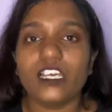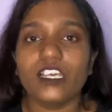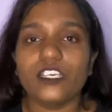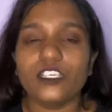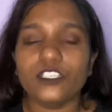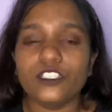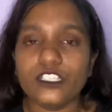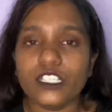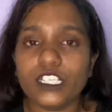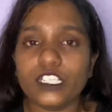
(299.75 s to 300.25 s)

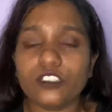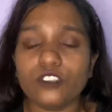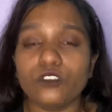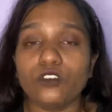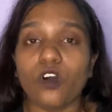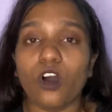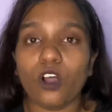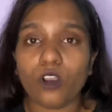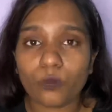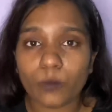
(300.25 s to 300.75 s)
You need to
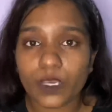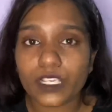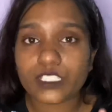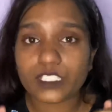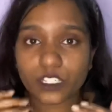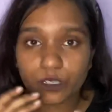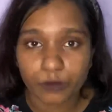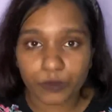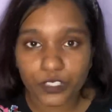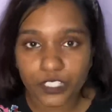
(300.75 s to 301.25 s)
always
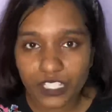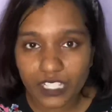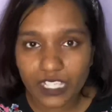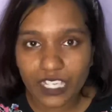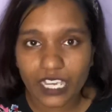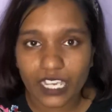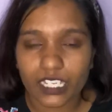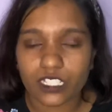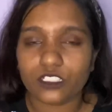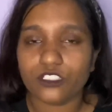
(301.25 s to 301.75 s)

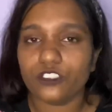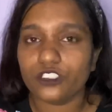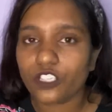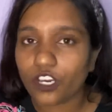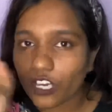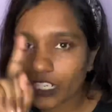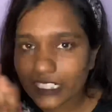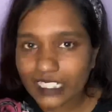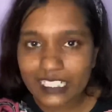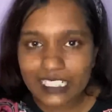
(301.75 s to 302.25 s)
communicate. Do
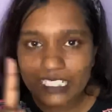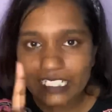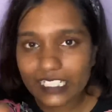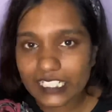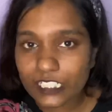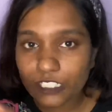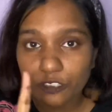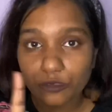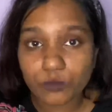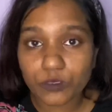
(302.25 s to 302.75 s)
not
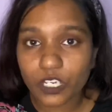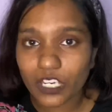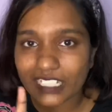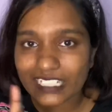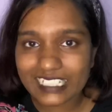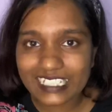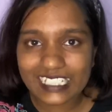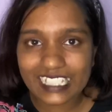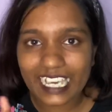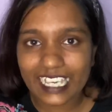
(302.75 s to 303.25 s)
assume
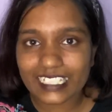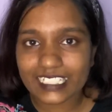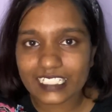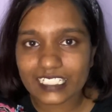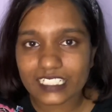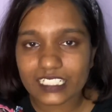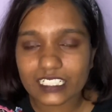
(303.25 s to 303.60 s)
consent.